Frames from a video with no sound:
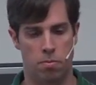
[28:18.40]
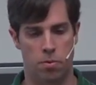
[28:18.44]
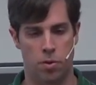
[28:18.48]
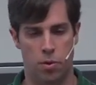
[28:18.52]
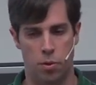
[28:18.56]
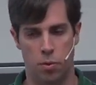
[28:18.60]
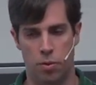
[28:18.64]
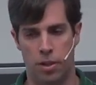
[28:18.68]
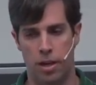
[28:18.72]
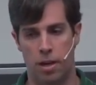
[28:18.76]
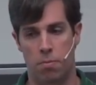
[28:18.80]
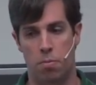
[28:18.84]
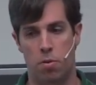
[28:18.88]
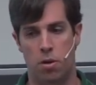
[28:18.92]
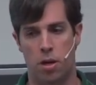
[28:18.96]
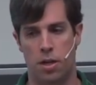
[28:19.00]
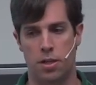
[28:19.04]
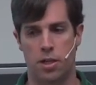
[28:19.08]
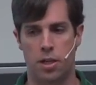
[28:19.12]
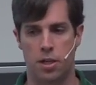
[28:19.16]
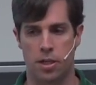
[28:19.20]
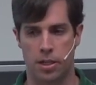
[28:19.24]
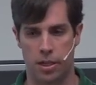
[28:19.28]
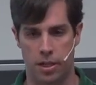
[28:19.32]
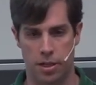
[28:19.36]
do that
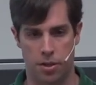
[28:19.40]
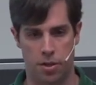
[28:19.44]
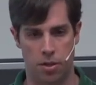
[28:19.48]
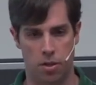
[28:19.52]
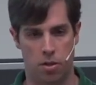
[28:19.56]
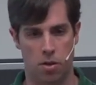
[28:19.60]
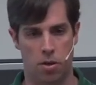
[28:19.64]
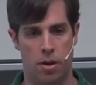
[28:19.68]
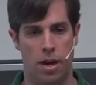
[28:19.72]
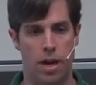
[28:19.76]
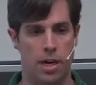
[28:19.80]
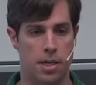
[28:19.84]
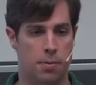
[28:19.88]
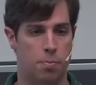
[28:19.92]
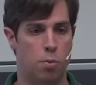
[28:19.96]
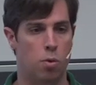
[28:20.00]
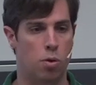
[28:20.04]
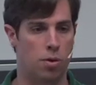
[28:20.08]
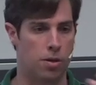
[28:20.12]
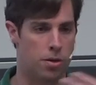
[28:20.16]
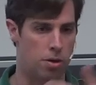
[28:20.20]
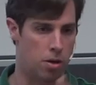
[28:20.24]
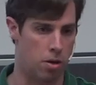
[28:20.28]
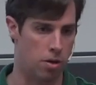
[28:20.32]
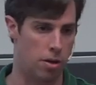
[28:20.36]
process easier,
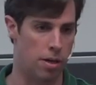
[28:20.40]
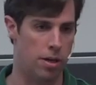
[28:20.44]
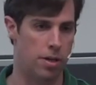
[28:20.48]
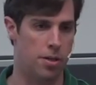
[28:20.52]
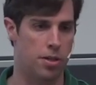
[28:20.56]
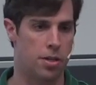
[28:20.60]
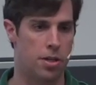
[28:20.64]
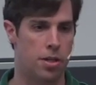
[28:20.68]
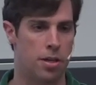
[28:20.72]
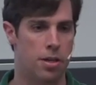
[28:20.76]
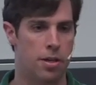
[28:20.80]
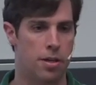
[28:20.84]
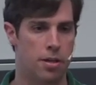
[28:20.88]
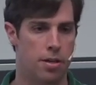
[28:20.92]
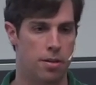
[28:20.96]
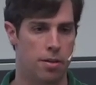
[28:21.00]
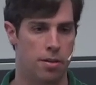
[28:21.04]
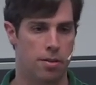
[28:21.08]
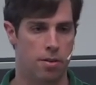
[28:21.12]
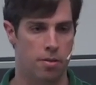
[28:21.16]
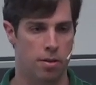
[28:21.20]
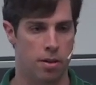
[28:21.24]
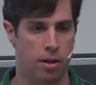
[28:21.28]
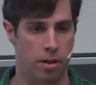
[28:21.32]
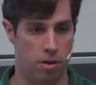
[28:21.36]
export targets.
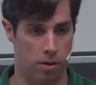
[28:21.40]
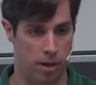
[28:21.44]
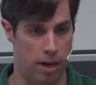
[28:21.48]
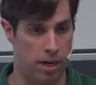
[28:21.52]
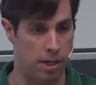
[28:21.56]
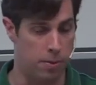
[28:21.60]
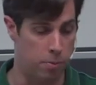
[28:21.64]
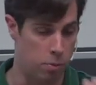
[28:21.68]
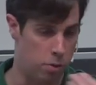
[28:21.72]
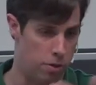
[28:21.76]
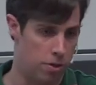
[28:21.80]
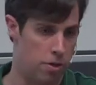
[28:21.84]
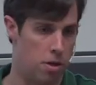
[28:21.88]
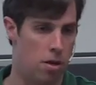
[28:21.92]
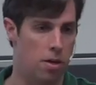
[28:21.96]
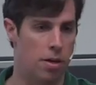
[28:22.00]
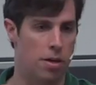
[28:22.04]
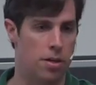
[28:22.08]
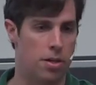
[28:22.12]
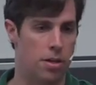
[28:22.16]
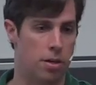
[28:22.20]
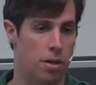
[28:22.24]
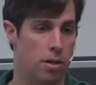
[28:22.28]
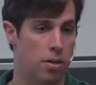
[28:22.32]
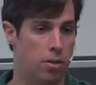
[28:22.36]
It'll export
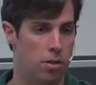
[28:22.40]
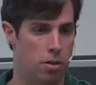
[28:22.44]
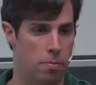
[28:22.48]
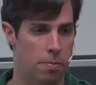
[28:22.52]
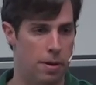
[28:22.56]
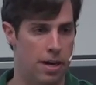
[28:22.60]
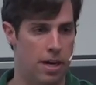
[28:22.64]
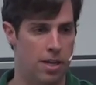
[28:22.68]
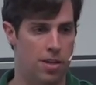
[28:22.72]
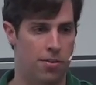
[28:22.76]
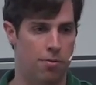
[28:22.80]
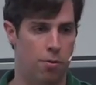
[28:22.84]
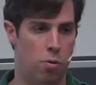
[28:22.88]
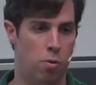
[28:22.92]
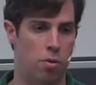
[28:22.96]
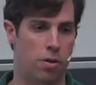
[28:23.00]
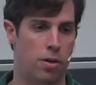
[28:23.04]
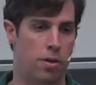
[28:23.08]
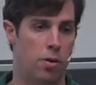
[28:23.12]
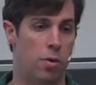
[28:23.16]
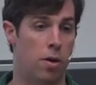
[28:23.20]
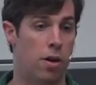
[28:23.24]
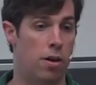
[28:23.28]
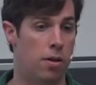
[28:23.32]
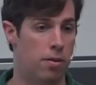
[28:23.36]
targets and include paths for
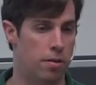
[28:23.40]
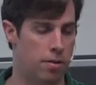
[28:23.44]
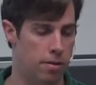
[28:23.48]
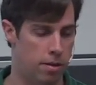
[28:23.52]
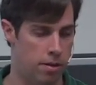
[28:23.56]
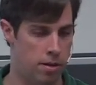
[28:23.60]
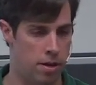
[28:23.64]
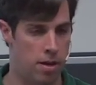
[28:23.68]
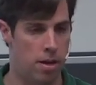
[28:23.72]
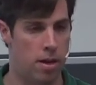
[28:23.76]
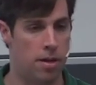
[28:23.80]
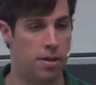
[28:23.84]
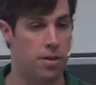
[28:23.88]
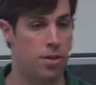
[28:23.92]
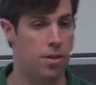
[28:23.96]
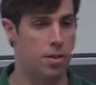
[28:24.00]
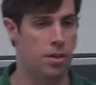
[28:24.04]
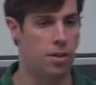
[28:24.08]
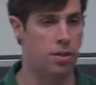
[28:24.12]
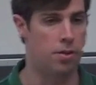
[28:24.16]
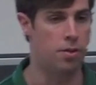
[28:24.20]
you so that